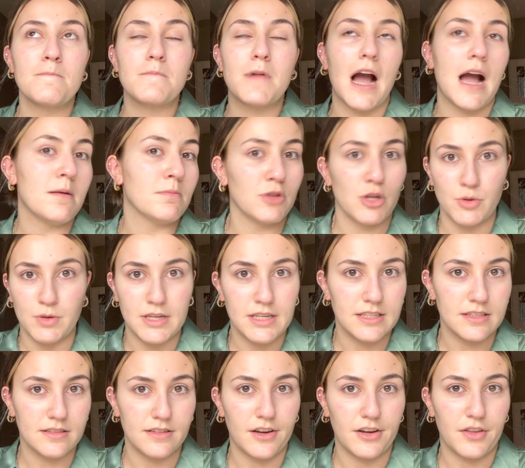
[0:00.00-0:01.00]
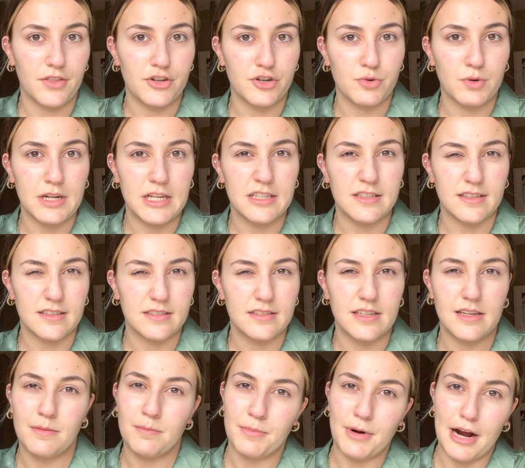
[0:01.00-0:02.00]
I'm low-key stuck in the
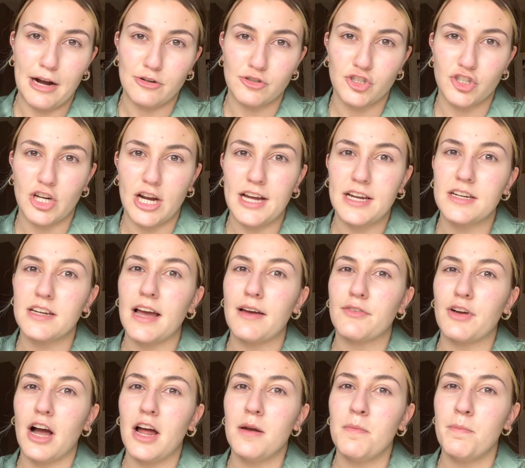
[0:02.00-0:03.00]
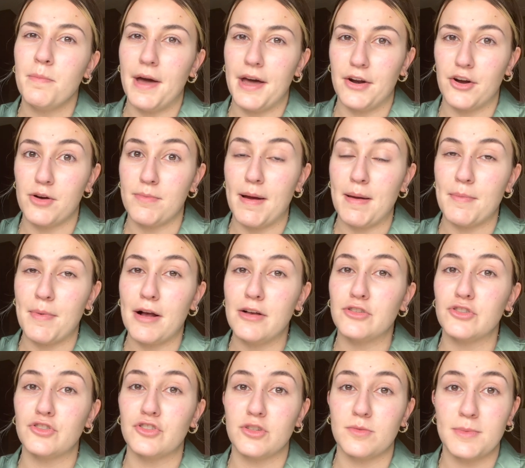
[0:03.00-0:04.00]
2016 brow trend. I've gotten better. My brows
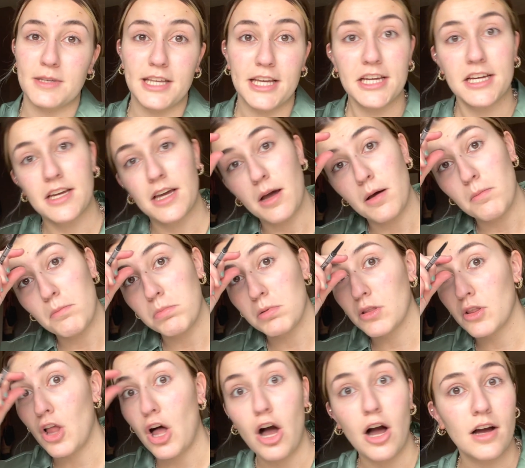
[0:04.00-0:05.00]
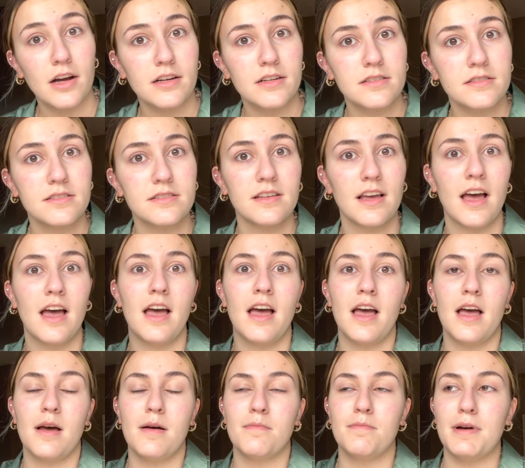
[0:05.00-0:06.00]
used to be like blocks,
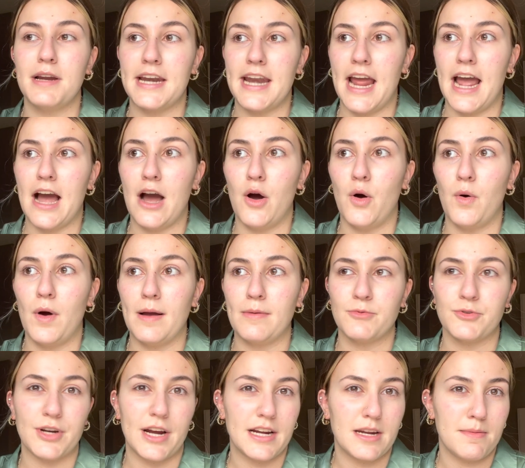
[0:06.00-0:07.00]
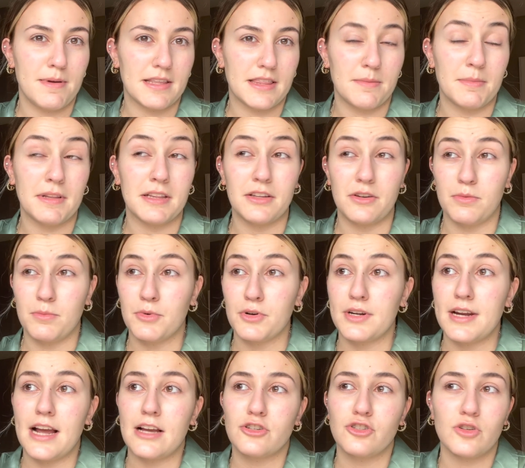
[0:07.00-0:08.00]
but now I'm trying to make them a little more
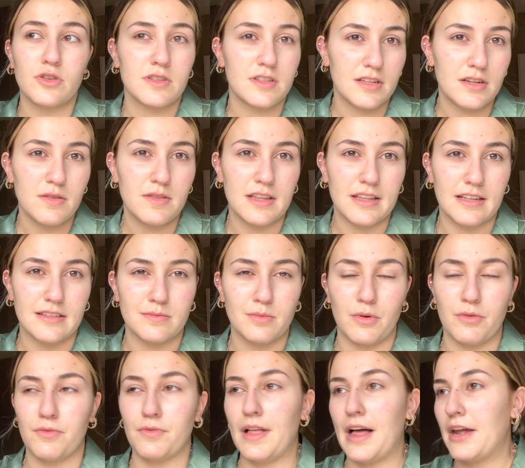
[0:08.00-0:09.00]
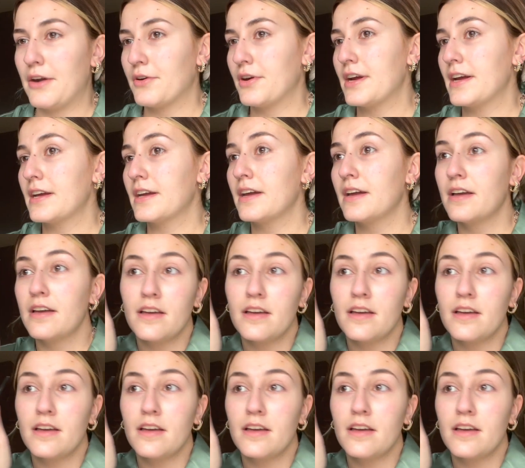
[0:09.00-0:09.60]
natural because I do think that's more flattering.